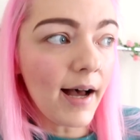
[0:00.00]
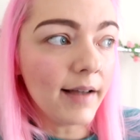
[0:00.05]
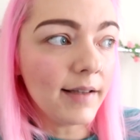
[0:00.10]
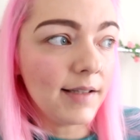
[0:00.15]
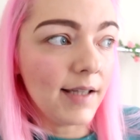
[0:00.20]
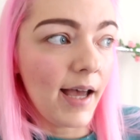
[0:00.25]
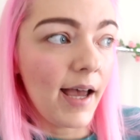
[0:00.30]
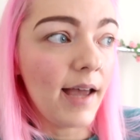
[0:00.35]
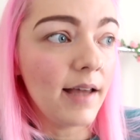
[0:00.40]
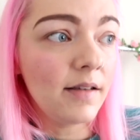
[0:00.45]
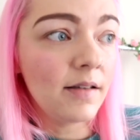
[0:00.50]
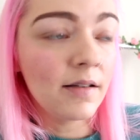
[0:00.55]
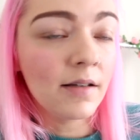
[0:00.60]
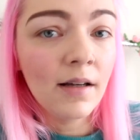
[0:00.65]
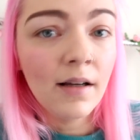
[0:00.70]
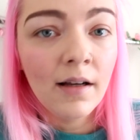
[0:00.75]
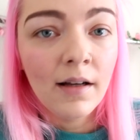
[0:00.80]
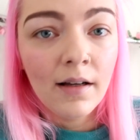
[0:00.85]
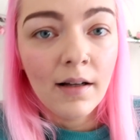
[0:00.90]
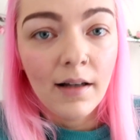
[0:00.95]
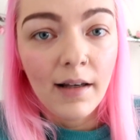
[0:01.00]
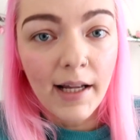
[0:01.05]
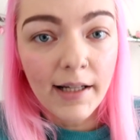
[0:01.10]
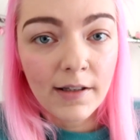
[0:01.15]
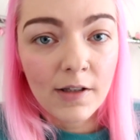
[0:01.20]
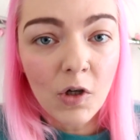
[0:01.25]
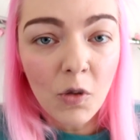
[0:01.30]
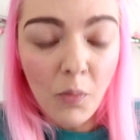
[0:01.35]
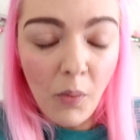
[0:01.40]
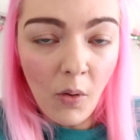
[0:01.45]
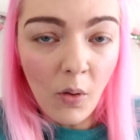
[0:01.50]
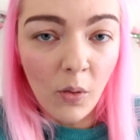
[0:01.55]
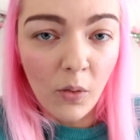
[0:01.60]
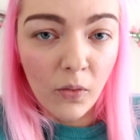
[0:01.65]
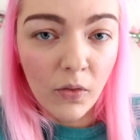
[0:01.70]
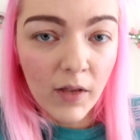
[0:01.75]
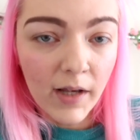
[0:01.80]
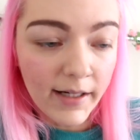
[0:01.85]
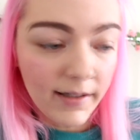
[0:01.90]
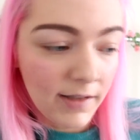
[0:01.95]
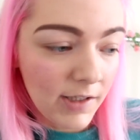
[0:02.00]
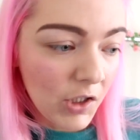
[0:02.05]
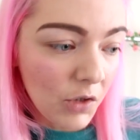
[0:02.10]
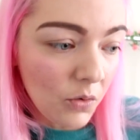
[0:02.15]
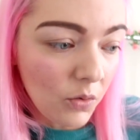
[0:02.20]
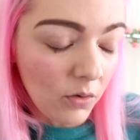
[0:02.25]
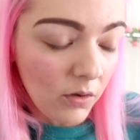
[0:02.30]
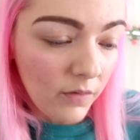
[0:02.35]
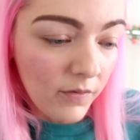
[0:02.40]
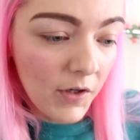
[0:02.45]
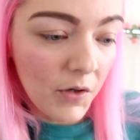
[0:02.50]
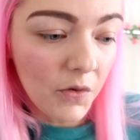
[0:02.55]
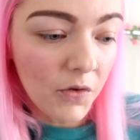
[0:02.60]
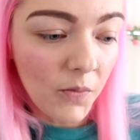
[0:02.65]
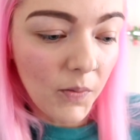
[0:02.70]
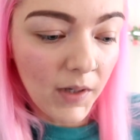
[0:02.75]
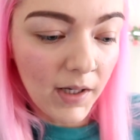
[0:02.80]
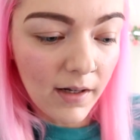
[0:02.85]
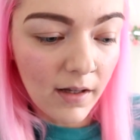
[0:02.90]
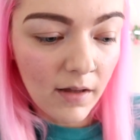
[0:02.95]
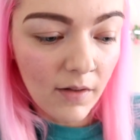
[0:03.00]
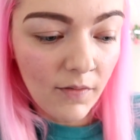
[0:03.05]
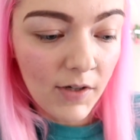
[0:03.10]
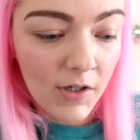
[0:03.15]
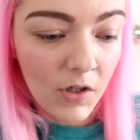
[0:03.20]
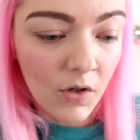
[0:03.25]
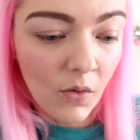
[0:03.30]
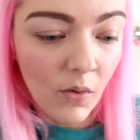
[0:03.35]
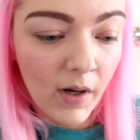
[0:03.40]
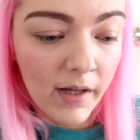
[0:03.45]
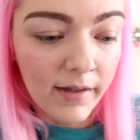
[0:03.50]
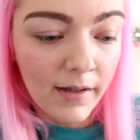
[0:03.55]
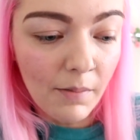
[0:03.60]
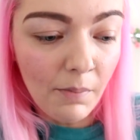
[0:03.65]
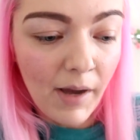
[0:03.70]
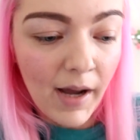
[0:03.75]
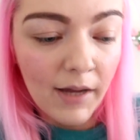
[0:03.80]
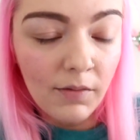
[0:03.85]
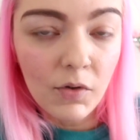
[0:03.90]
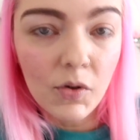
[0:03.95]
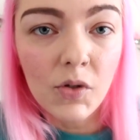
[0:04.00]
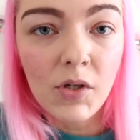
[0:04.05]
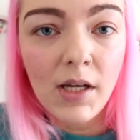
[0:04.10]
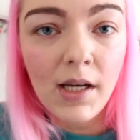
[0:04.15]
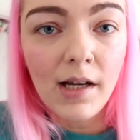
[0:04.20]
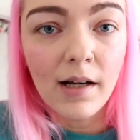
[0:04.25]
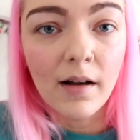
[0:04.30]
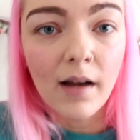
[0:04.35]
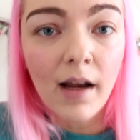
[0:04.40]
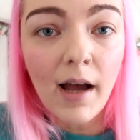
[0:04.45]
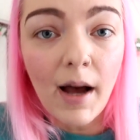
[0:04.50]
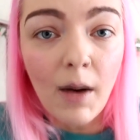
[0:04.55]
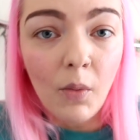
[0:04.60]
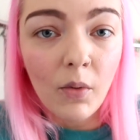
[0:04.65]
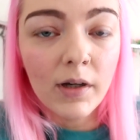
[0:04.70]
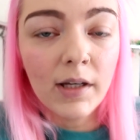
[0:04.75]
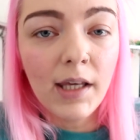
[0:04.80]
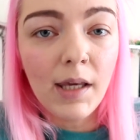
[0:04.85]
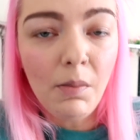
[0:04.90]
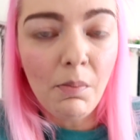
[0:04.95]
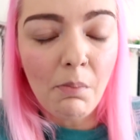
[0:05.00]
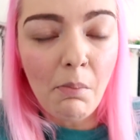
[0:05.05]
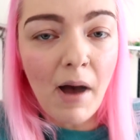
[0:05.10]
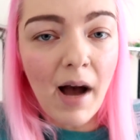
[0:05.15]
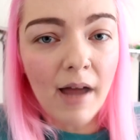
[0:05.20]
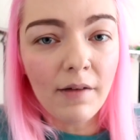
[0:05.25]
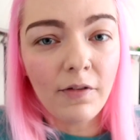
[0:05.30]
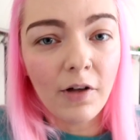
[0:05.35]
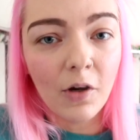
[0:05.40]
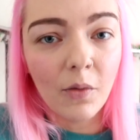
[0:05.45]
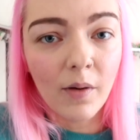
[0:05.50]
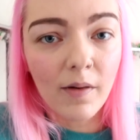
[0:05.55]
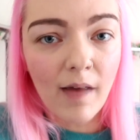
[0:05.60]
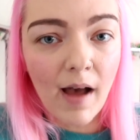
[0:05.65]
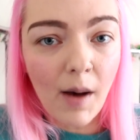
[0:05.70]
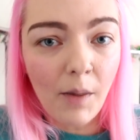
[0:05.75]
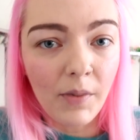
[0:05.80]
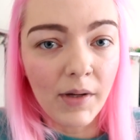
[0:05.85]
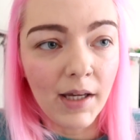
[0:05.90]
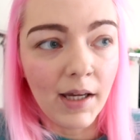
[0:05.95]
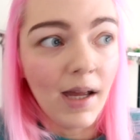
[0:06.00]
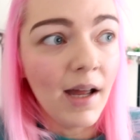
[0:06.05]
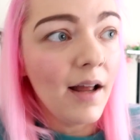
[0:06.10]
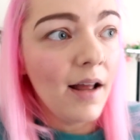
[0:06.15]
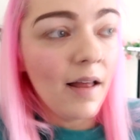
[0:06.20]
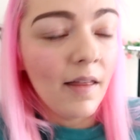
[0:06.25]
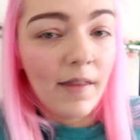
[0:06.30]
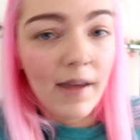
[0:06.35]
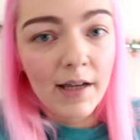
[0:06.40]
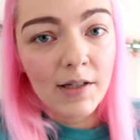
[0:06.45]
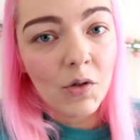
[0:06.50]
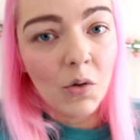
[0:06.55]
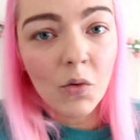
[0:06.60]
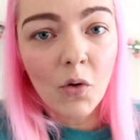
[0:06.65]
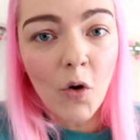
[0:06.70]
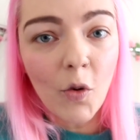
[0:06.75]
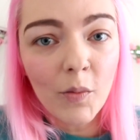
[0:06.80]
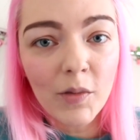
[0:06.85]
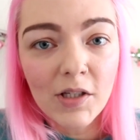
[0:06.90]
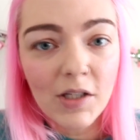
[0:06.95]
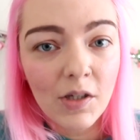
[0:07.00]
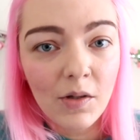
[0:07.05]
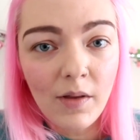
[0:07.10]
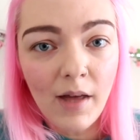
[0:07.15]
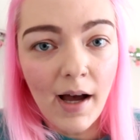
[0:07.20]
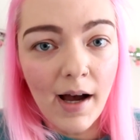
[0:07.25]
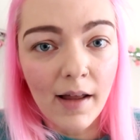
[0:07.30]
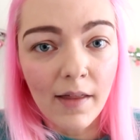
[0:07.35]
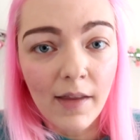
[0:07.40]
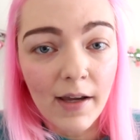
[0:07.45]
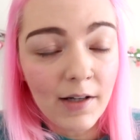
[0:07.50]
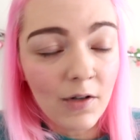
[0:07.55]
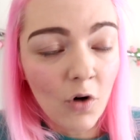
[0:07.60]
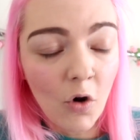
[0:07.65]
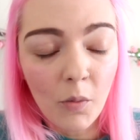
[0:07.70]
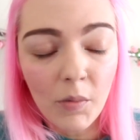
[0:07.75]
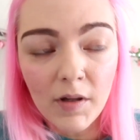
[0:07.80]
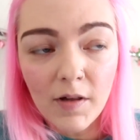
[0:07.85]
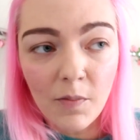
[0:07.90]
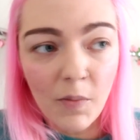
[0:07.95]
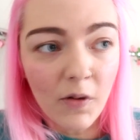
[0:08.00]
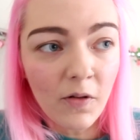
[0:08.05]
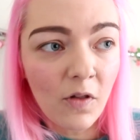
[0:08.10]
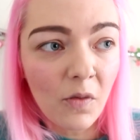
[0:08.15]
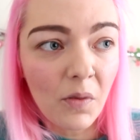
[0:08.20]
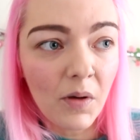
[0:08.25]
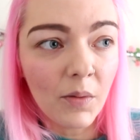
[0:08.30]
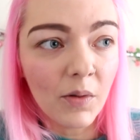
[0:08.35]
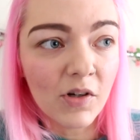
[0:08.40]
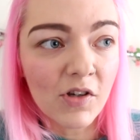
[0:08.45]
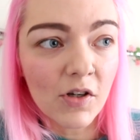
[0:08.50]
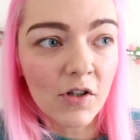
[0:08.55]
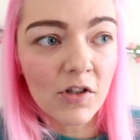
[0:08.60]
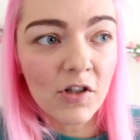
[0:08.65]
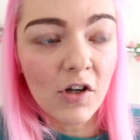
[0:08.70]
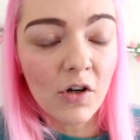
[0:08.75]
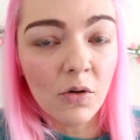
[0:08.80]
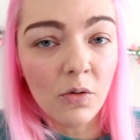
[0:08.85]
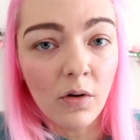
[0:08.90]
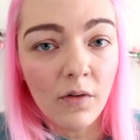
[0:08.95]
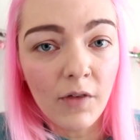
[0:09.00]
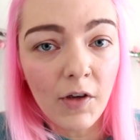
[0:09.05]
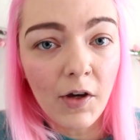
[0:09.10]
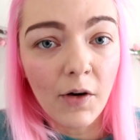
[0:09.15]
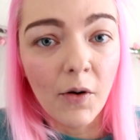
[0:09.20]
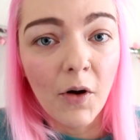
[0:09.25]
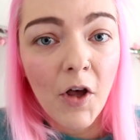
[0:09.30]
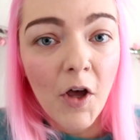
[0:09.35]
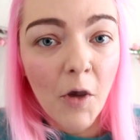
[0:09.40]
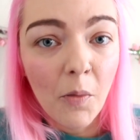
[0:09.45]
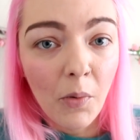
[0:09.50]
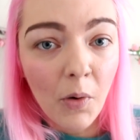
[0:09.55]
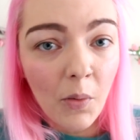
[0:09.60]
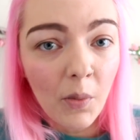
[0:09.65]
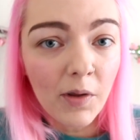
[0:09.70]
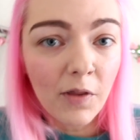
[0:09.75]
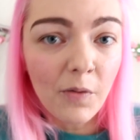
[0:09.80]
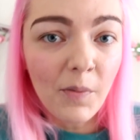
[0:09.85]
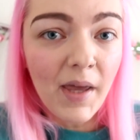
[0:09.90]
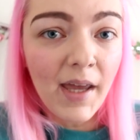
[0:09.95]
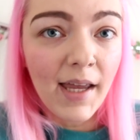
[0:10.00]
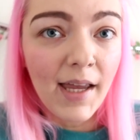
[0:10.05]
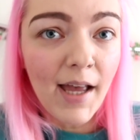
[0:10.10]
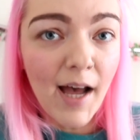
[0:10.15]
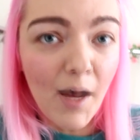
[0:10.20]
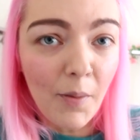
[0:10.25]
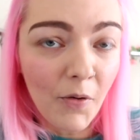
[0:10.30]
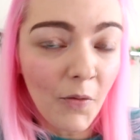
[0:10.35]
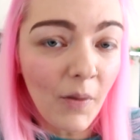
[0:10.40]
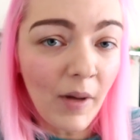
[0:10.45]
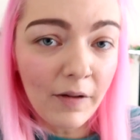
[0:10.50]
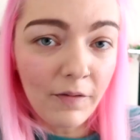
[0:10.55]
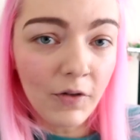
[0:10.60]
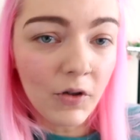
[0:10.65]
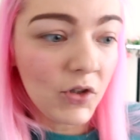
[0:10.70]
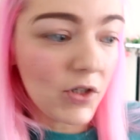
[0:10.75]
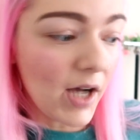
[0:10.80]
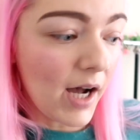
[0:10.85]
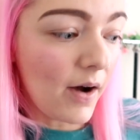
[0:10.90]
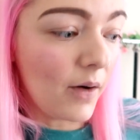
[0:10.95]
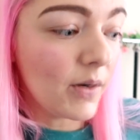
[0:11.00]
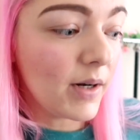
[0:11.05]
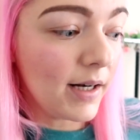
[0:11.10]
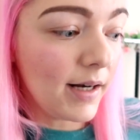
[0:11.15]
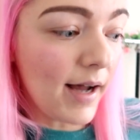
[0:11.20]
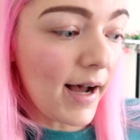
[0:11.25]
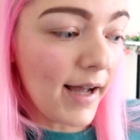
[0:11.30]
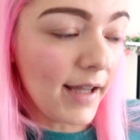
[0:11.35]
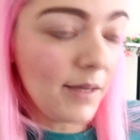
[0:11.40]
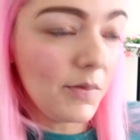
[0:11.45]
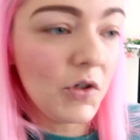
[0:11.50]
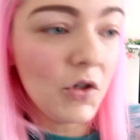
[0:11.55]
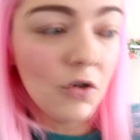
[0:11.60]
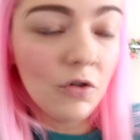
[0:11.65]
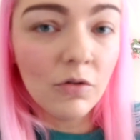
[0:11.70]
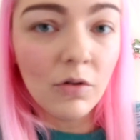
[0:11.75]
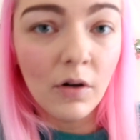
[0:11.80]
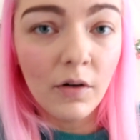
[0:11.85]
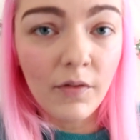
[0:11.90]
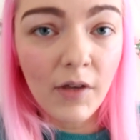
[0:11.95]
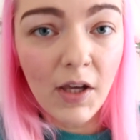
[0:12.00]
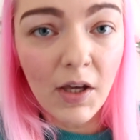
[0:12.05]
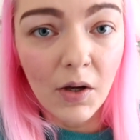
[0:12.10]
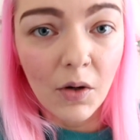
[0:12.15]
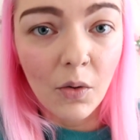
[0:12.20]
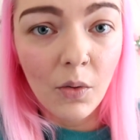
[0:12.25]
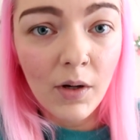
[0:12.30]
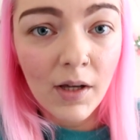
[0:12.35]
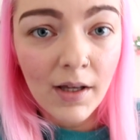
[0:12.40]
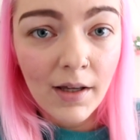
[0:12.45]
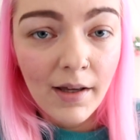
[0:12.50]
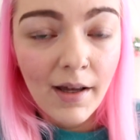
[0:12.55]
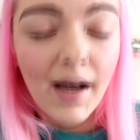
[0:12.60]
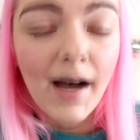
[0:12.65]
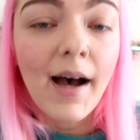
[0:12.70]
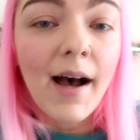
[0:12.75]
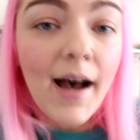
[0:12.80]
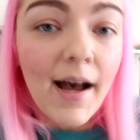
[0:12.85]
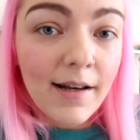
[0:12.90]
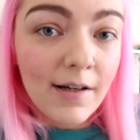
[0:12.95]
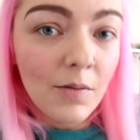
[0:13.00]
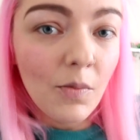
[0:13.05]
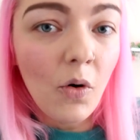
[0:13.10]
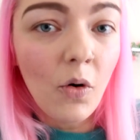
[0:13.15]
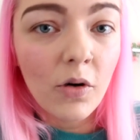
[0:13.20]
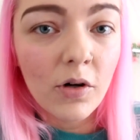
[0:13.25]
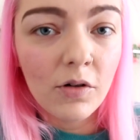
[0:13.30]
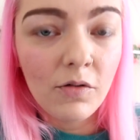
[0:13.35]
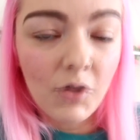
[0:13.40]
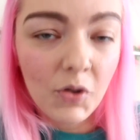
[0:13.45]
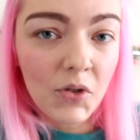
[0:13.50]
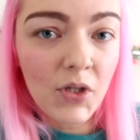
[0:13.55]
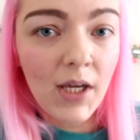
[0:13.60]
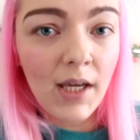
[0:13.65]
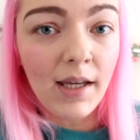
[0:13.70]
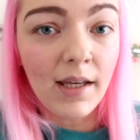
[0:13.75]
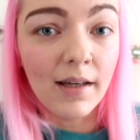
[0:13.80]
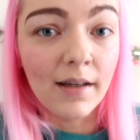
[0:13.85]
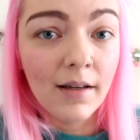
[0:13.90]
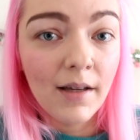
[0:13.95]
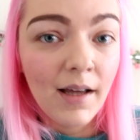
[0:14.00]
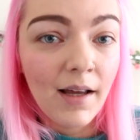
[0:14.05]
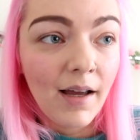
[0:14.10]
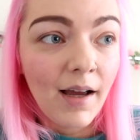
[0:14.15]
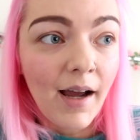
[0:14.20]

I said, let's do both. Let's do a review at the beginning of the video and then my routine. I want to keep my followers happy. They don't normally do that. They normally sponsor people just to do a review. But with me, I put my foot down and I am doing a review and morning routine.